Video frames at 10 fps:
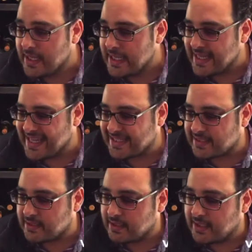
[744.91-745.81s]
it's
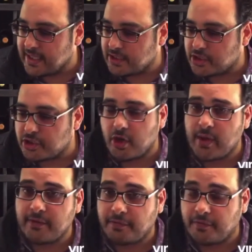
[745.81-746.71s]
it's showing
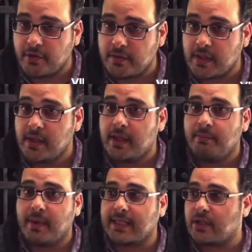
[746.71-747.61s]
fruit, but
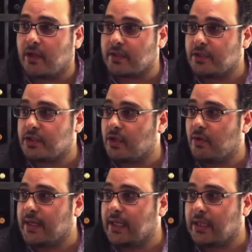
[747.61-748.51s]
it's also
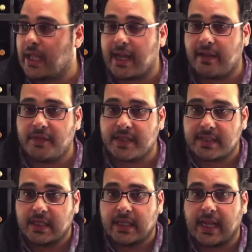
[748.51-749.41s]
showing a lot of this
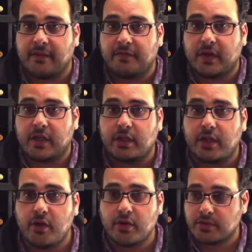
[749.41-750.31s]
kind of
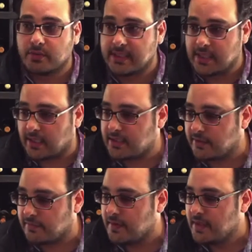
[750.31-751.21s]
closed, reductive
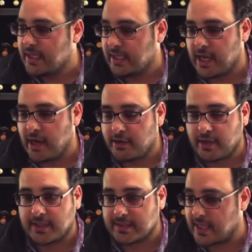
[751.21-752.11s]
character at
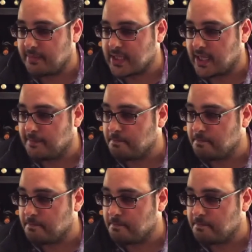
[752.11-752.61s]
the same time.